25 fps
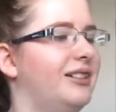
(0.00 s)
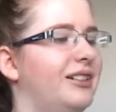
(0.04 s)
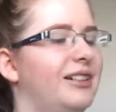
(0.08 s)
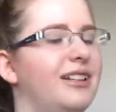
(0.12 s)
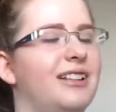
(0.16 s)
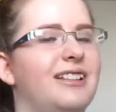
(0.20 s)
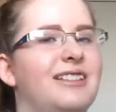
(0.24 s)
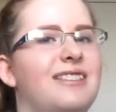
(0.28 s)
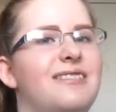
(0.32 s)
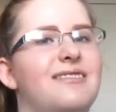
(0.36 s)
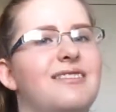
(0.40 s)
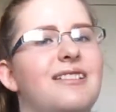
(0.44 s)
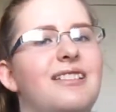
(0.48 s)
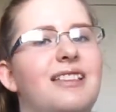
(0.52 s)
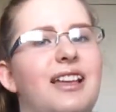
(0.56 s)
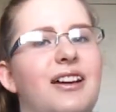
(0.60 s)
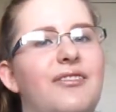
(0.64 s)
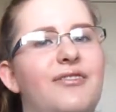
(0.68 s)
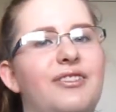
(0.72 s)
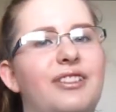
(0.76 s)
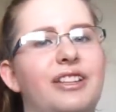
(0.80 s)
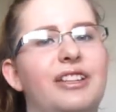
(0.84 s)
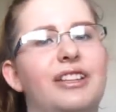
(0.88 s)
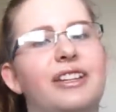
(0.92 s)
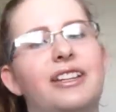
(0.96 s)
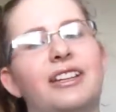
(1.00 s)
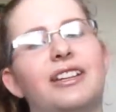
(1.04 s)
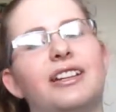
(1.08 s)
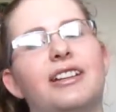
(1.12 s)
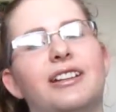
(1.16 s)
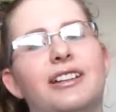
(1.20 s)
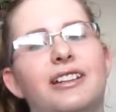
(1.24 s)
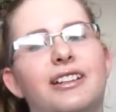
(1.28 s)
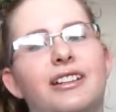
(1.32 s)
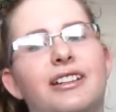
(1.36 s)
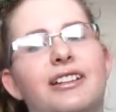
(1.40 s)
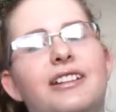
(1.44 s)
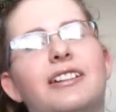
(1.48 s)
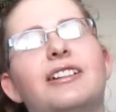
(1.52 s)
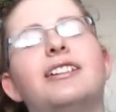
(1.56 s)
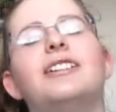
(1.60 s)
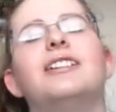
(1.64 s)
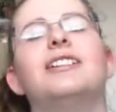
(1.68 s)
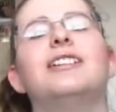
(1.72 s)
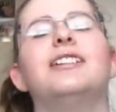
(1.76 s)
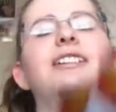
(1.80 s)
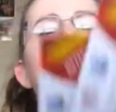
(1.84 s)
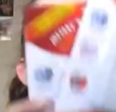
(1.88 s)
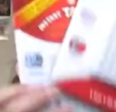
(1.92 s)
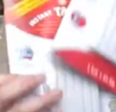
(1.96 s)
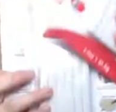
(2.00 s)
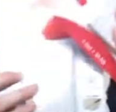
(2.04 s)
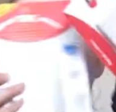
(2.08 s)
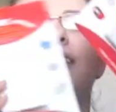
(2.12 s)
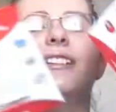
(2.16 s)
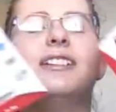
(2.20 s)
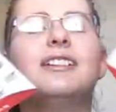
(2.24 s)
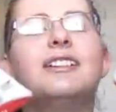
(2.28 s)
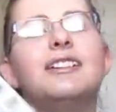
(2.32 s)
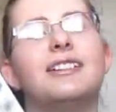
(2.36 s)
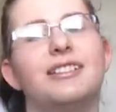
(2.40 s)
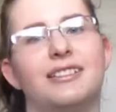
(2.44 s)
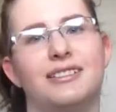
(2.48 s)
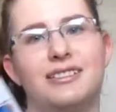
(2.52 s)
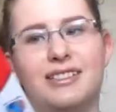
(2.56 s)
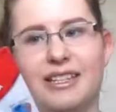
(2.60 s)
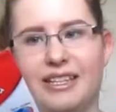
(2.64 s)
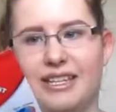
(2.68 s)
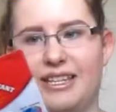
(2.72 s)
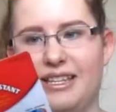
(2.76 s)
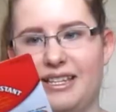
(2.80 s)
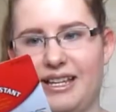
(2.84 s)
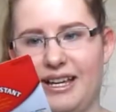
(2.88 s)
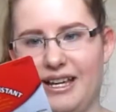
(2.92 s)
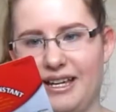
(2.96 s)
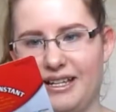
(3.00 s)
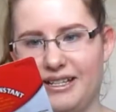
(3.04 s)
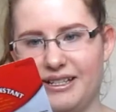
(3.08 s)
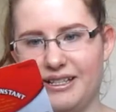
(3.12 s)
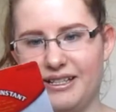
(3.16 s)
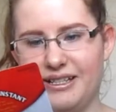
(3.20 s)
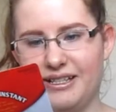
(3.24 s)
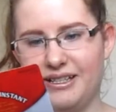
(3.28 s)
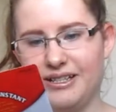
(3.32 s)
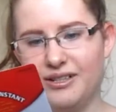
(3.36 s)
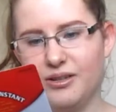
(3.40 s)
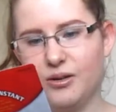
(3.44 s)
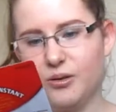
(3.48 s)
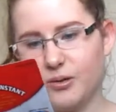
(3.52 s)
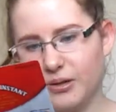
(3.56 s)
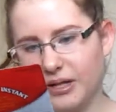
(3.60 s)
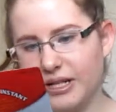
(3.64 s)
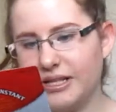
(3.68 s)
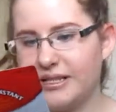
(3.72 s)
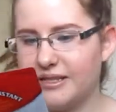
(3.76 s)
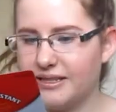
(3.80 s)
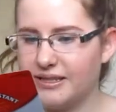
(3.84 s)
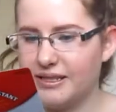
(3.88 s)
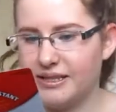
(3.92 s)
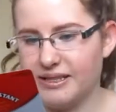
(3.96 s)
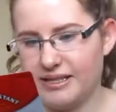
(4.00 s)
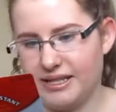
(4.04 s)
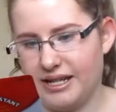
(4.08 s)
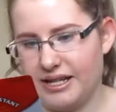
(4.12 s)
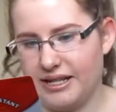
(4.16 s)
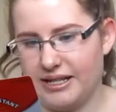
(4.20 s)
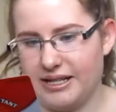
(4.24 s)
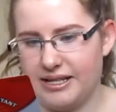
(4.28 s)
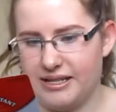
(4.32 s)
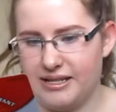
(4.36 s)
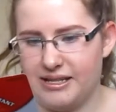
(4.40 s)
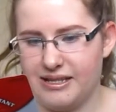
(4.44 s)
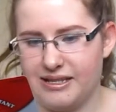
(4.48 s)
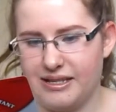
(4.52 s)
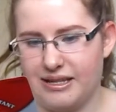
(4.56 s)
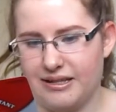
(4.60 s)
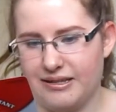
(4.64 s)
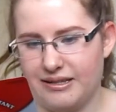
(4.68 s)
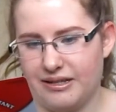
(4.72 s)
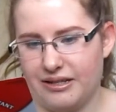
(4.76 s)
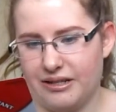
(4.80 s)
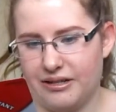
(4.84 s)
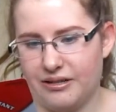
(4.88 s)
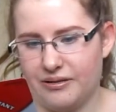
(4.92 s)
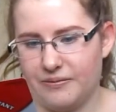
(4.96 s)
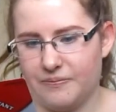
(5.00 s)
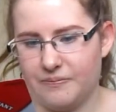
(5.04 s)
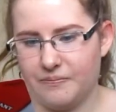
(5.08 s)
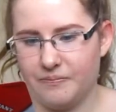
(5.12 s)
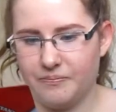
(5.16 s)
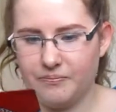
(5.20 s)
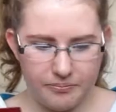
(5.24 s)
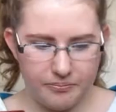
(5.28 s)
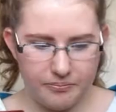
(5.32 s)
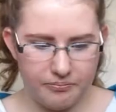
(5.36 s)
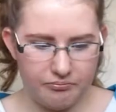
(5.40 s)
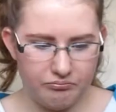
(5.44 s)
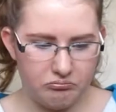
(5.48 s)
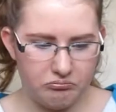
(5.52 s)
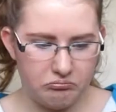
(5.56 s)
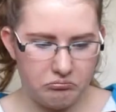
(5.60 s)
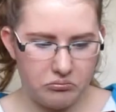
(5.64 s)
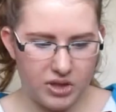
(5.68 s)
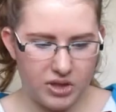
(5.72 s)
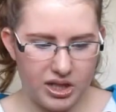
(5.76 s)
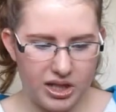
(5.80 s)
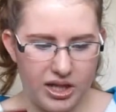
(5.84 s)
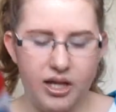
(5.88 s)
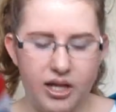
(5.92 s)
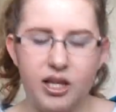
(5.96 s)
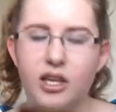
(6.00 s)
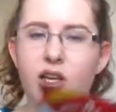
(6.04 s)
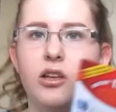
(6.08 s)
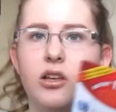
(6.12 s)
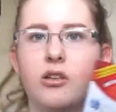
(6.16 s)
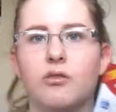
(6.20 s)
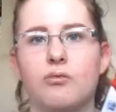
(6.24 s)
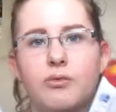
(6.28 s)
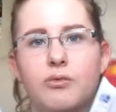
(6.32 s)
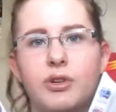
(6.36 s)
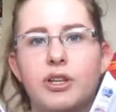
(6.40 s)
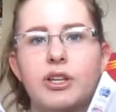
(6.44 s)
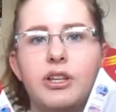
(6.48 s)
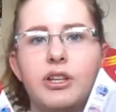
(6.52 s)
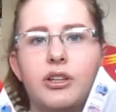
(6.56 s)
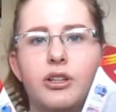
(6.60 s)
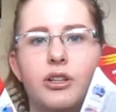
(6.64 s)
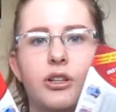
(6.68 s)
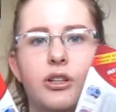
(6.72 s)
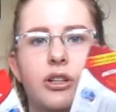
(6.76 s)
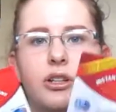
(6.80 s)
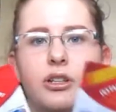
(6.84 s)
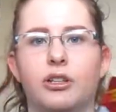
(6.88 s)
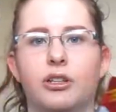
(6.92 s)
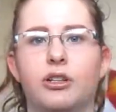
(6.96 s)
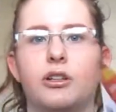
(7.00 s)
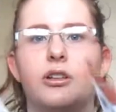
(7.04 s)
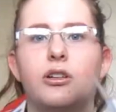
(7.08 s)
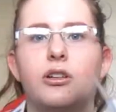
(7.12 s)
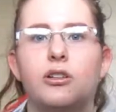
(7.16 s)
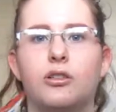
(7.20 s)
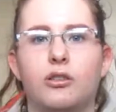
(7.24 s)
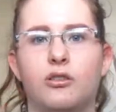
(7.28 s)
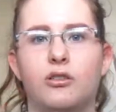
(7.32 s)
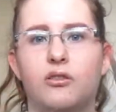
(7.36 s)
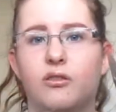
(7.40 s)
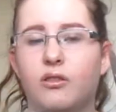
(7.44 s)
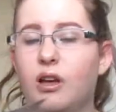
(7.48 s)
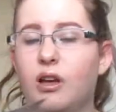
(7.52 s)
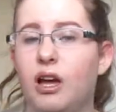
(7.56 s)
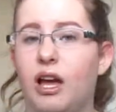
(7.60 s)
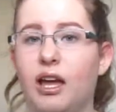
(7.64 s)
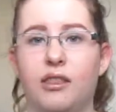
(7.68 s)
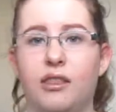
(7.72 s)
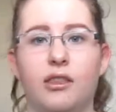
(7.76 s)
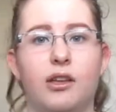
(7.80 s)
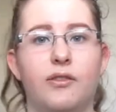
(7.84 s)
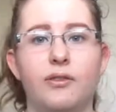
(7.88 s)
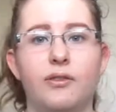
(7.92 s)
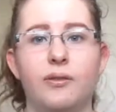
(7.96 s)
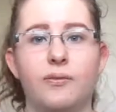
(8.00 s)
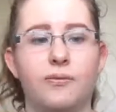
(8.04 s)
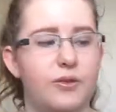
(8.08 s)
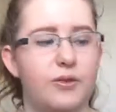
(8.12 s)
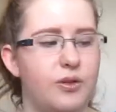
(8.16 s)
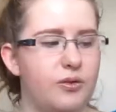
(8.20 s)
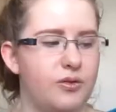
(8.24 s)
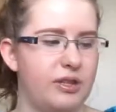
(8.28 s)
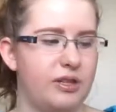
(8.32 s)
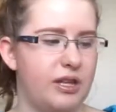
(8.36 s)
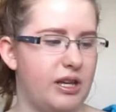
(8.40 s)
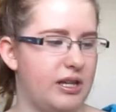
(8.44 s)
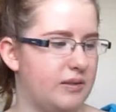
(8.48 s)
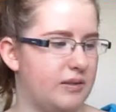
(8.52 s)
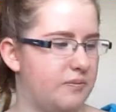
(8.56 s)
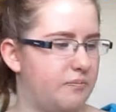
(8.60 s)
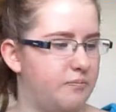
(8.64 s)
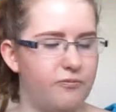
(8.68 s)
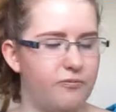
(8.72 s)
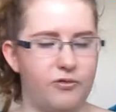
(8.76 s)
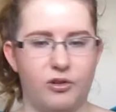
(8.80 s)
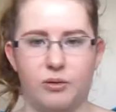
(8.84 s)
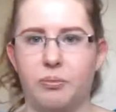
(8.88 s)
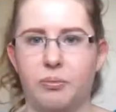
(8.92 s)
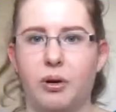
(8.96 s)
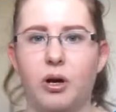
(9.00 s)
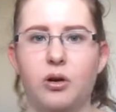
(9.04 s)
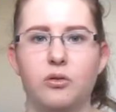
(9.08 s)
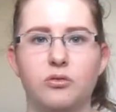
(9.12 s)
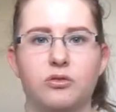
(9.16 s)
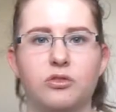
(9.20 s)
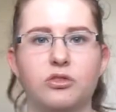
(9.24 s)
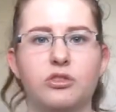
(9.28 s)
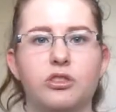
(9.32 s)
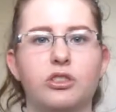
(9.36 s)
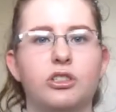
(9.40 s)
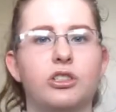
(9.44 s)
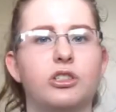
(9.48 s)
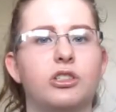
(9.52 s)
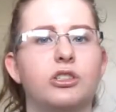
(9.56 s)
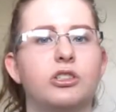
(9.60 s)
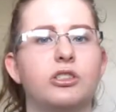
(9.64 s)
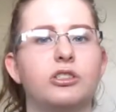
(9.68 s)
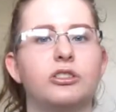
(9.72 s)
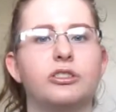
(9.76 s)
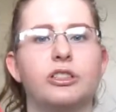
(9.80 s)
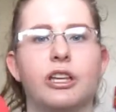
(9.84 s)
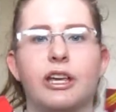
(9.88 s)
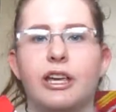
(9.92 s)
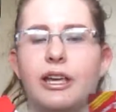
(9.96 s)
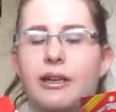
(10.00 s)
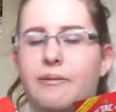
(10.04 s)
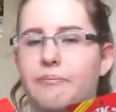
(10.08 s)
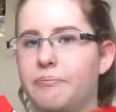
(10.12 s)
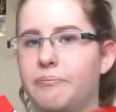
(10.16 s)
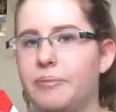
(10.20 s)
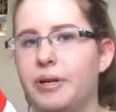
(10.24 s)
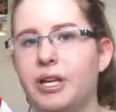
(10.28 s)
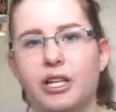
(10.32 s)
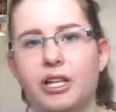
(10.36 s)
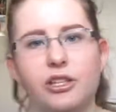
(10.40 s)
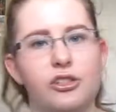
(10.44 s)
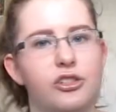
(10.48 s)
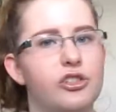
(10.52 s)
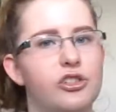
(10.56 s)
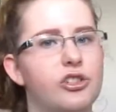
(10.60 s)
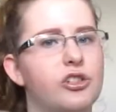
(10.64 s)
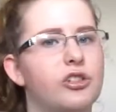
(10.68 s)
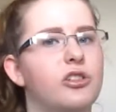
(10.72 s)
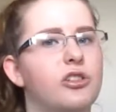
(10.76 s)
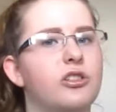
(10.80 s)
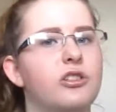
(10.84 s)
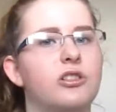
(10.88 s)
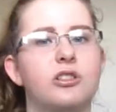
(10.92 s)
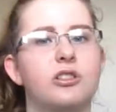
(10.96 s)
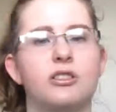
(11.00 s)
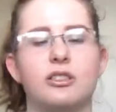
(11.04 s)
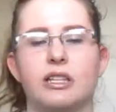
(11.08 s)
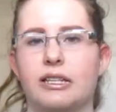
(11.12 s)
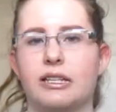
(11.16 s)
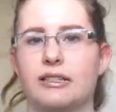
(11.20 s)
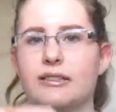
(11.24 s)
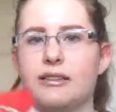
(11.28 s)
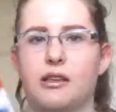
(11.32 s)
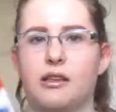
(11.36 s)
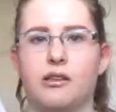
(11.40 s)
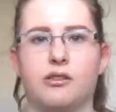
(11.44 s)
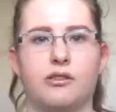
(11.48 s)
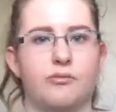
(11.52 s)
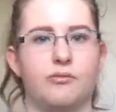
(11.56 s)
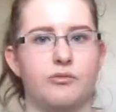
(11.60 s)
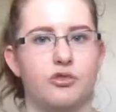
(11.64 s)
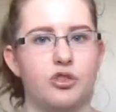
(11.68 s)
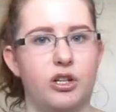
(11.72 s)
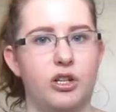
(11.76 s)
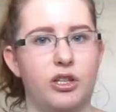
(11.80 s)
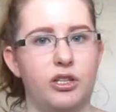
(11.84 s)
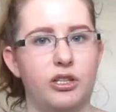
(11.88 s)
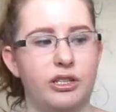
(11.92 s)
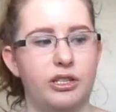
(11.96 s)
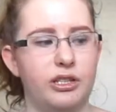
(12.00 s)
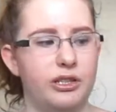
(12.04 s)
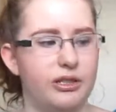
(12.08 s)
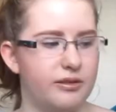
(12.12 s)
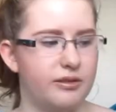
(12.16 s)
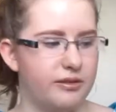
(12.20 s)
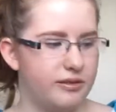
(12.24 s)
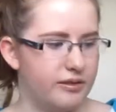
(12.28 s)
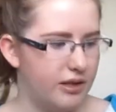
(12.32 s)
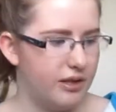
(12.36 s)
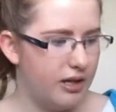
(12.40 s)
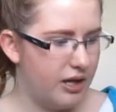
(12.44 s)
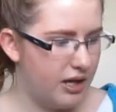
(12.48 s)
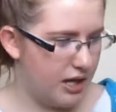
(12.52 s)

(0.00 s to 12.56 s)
It's the lovely sticky tac. Or instant tack, as it says here. Really good. I love them for using as for posters and pictures, like save some drawings.